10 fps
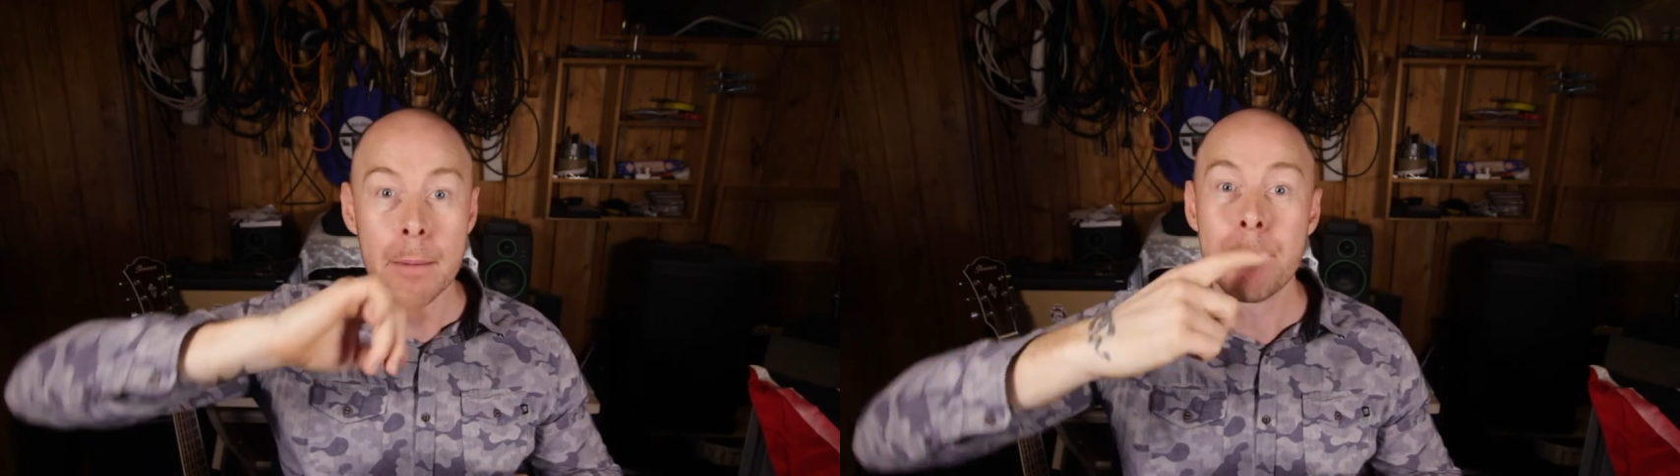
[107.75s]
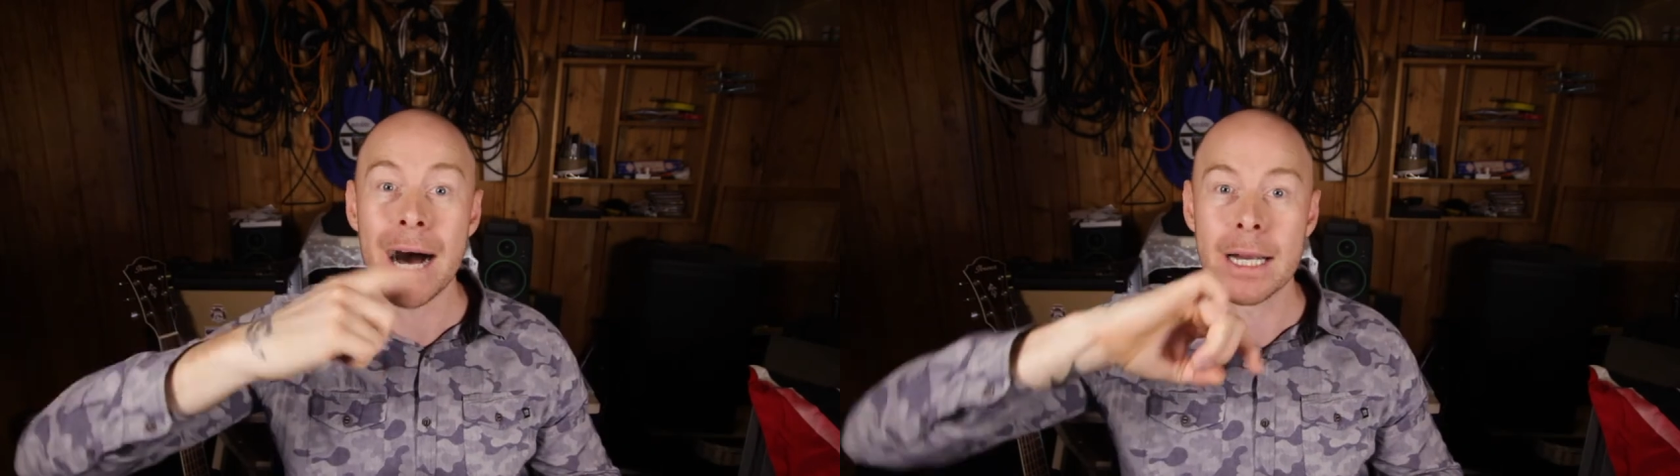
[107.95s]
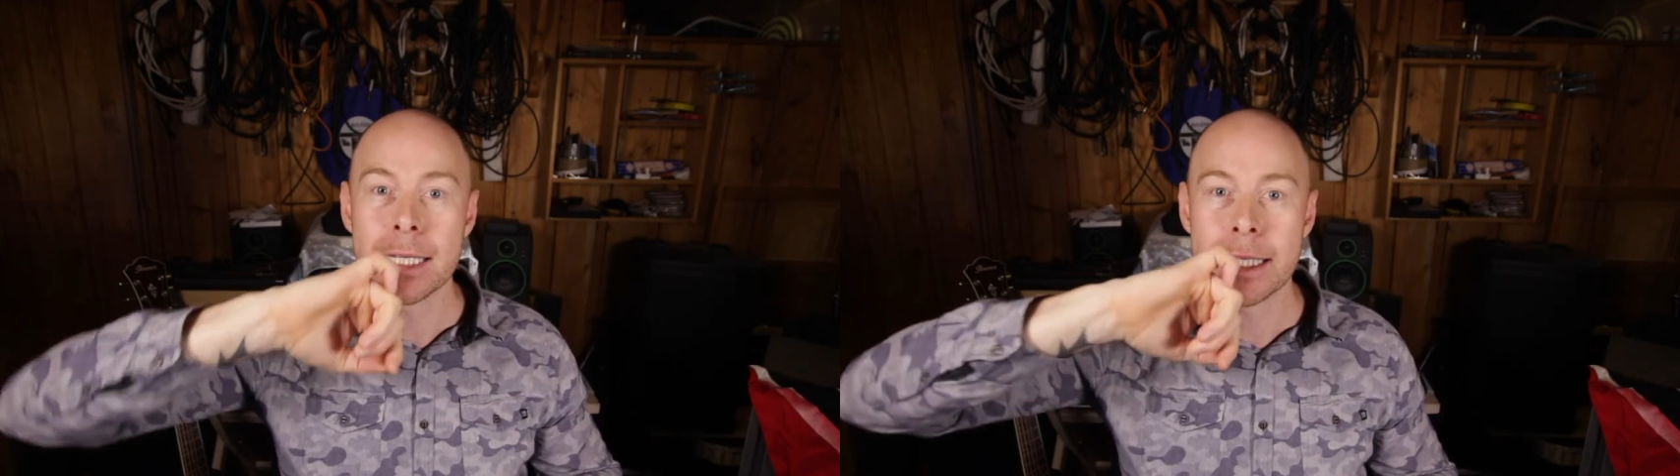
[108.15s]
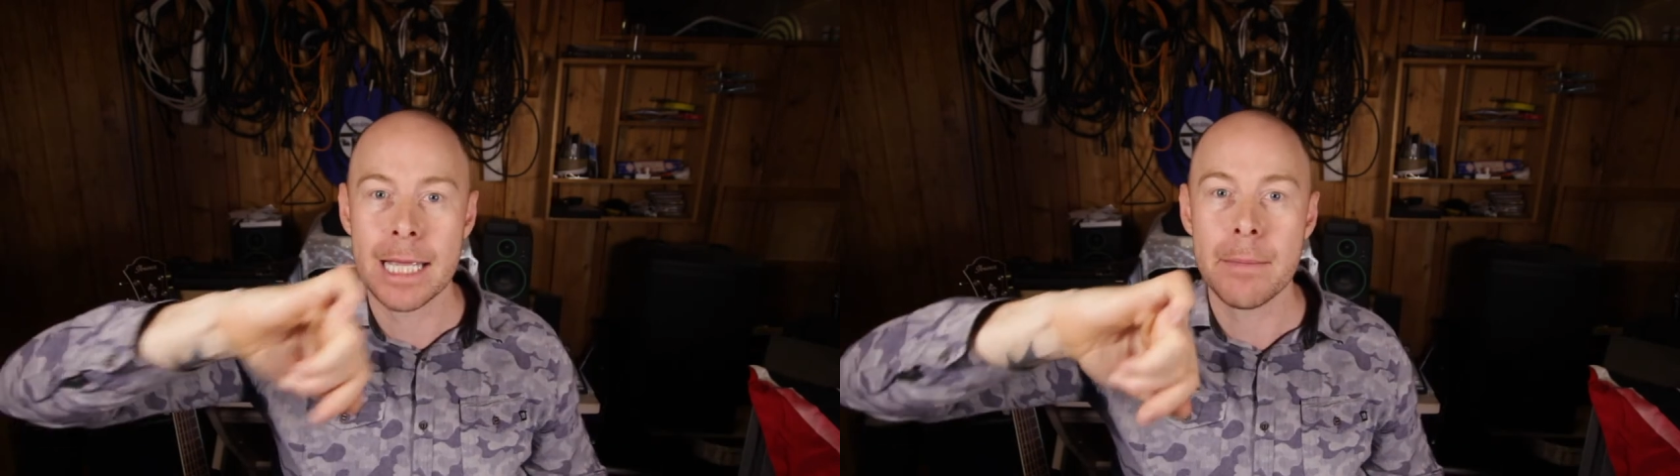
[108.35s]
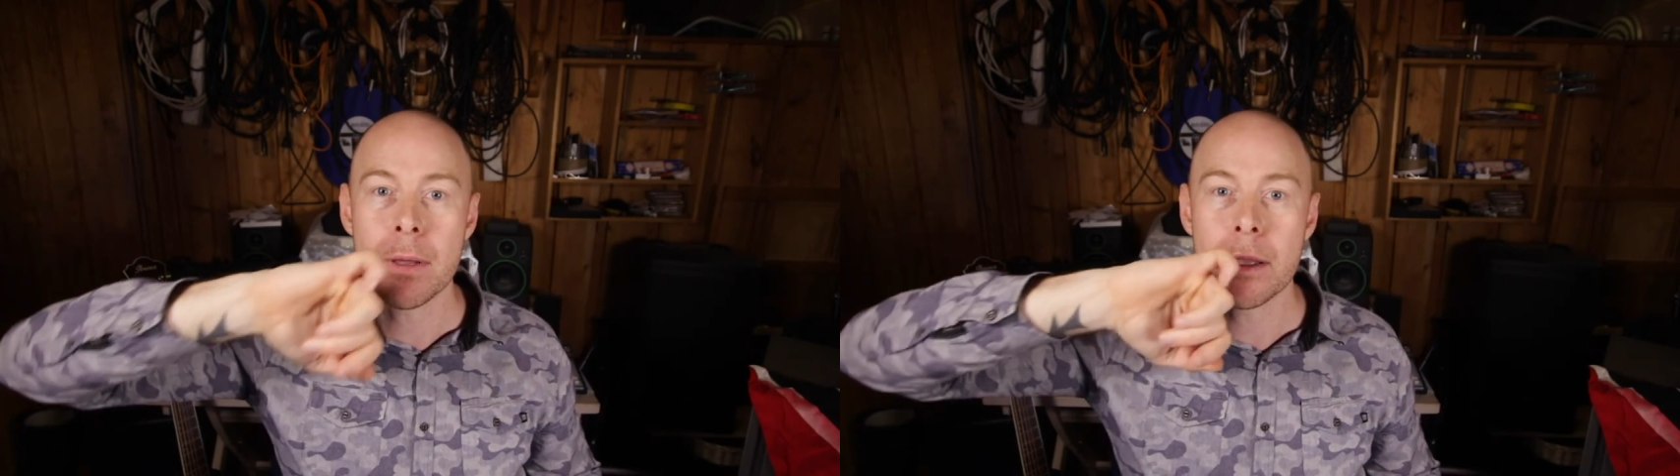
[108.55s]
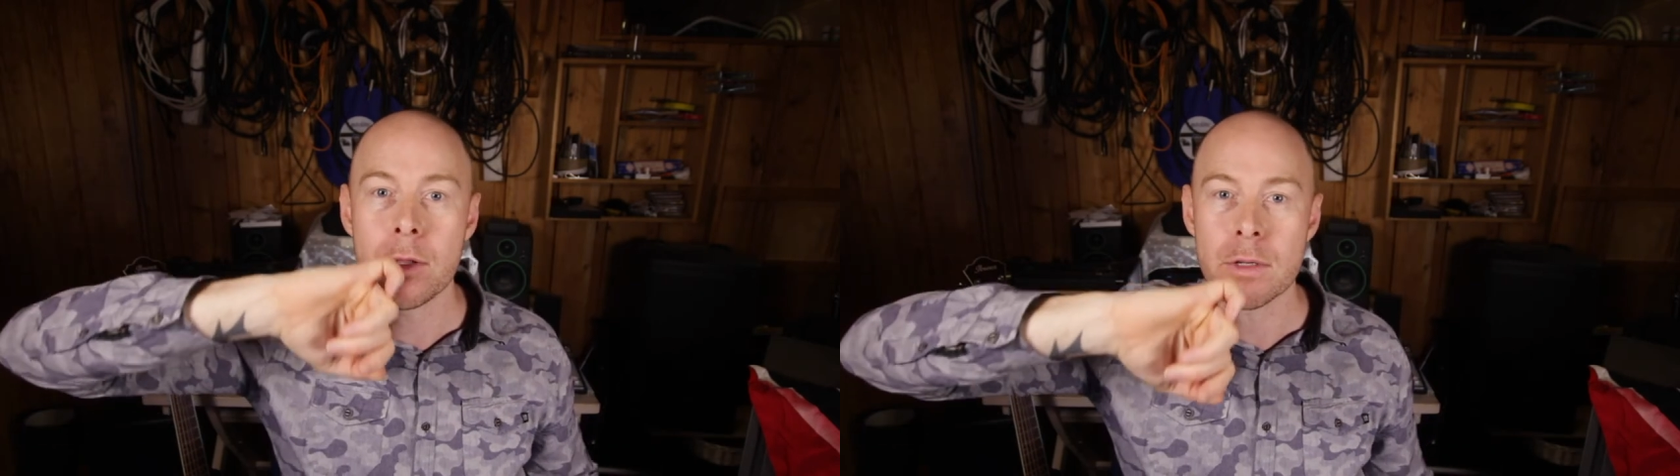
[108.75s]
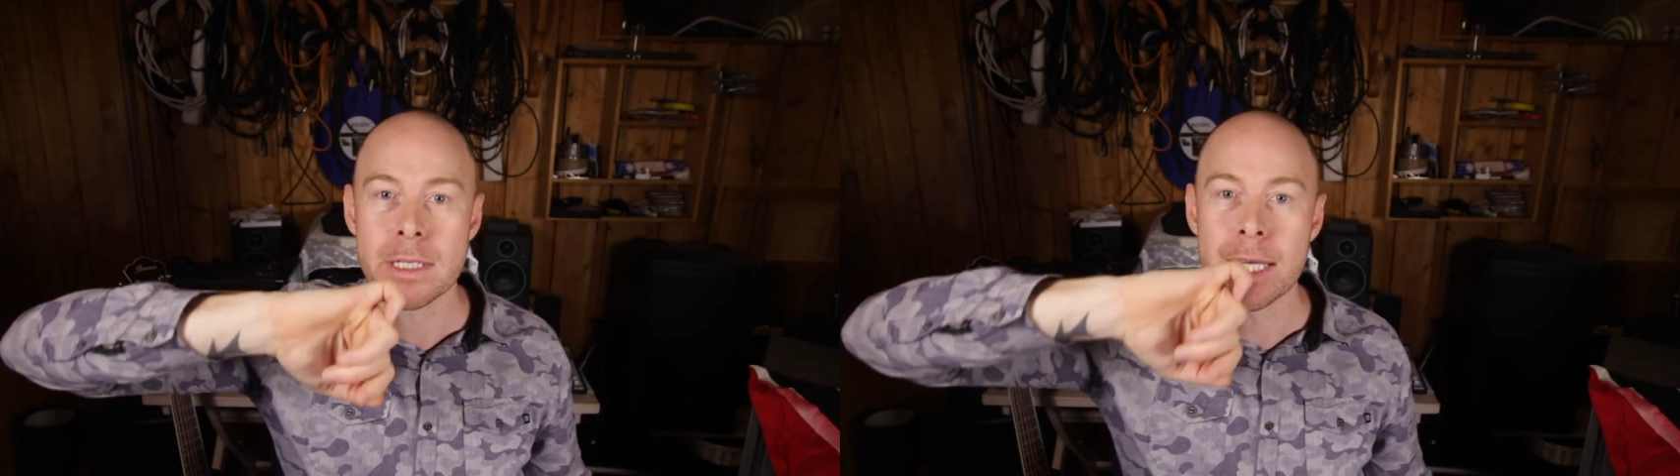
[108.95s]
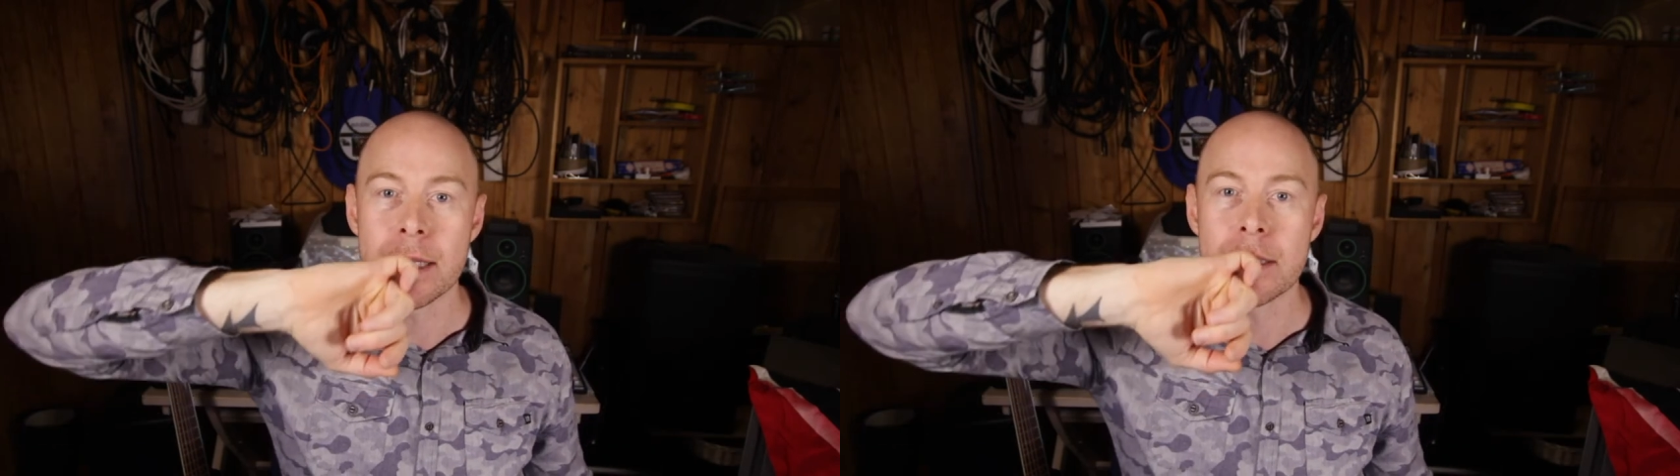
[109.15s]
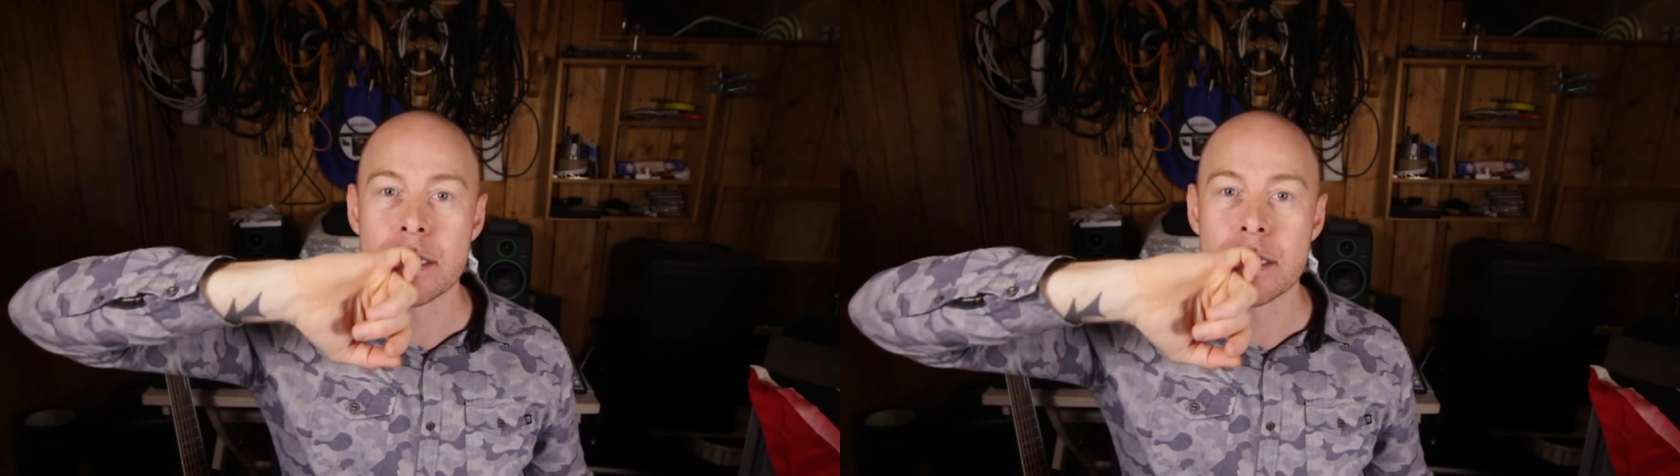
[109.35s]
but keep your teeth